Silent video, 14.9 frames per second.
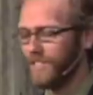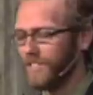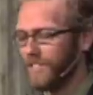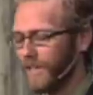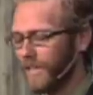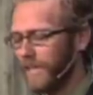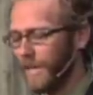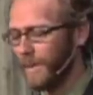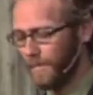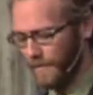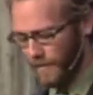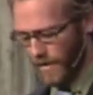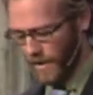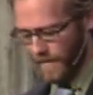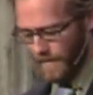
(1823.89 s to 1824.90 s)
This is a
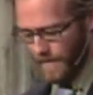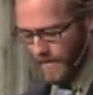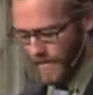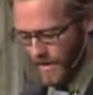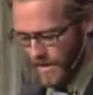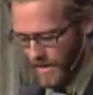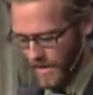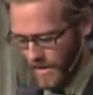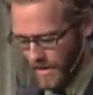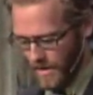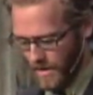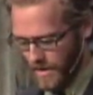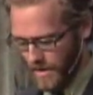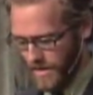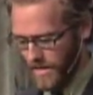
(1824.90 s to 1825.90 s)
clip from
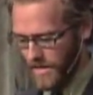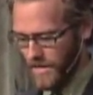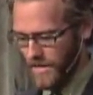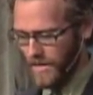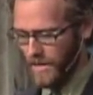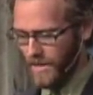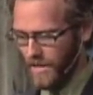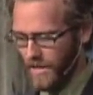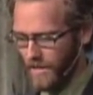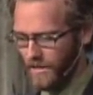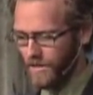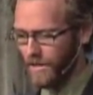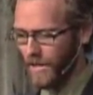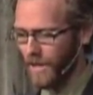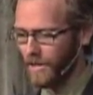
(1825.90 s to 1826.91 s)
the
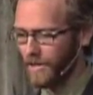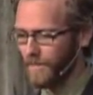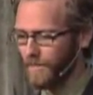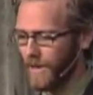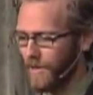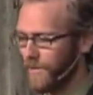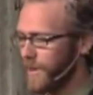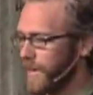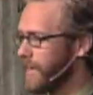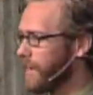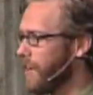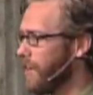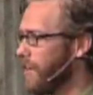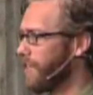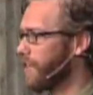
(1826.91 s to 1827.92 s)

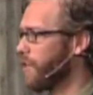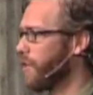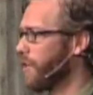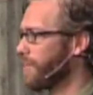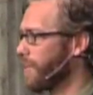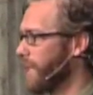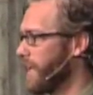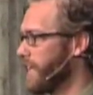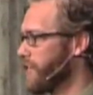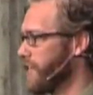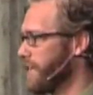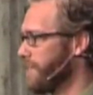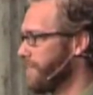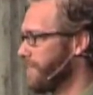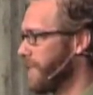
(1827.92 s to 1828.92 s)
documentary called The
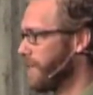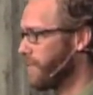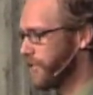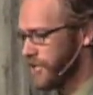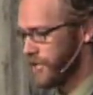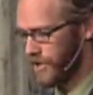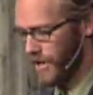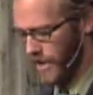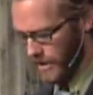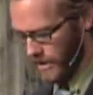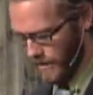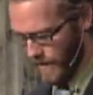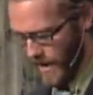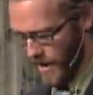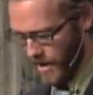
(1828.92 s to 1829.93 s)
Corporation, in which it
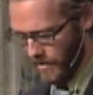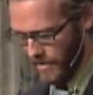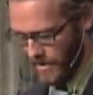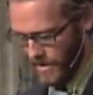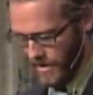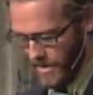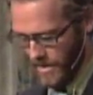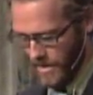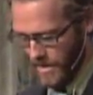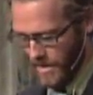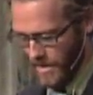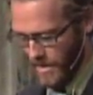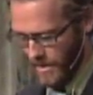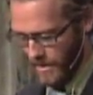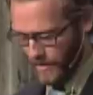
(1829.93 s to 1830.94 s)
talks about
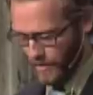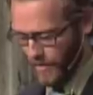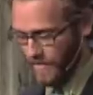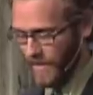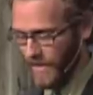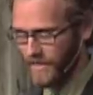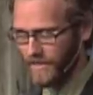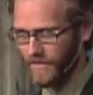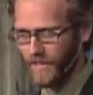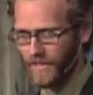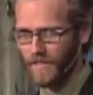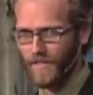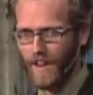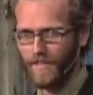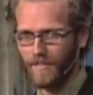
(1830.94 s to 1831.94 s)
the
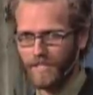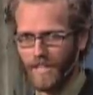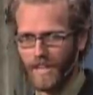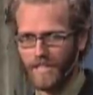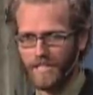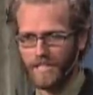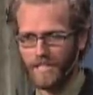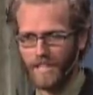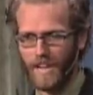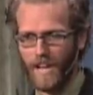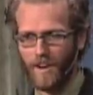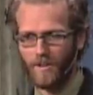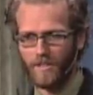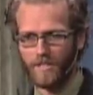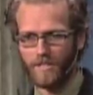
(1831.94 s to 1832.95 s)
pervasiveness of advertising
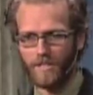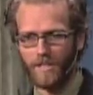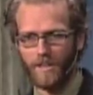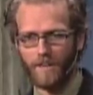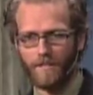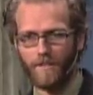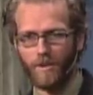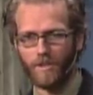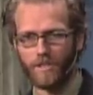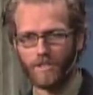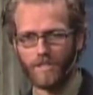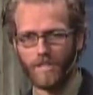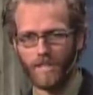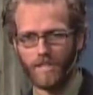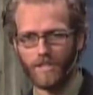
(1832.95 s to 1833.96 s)
and how it's
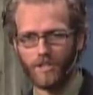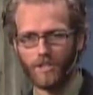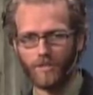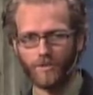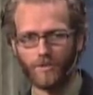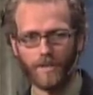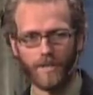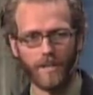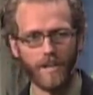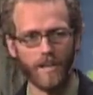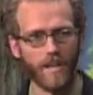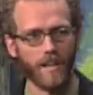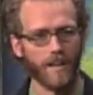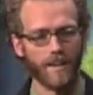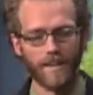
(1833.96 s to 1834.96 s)
focused at children.
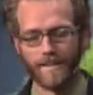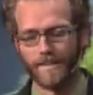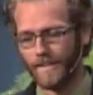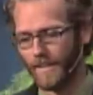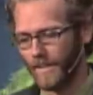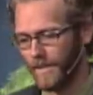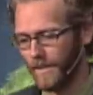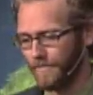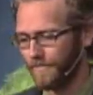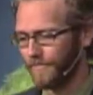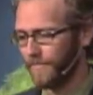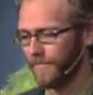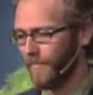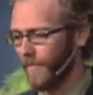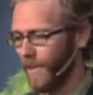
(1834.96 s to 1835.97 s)
And
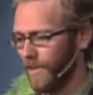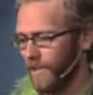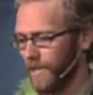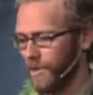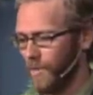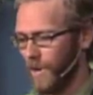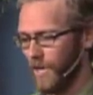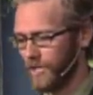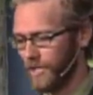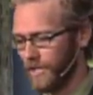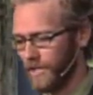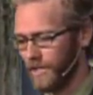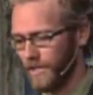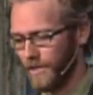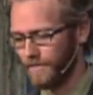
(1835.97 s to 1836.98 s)
I'll let you
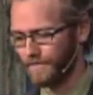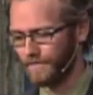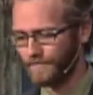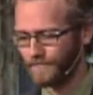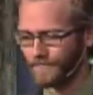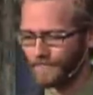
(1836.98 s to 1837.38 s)
watch this here.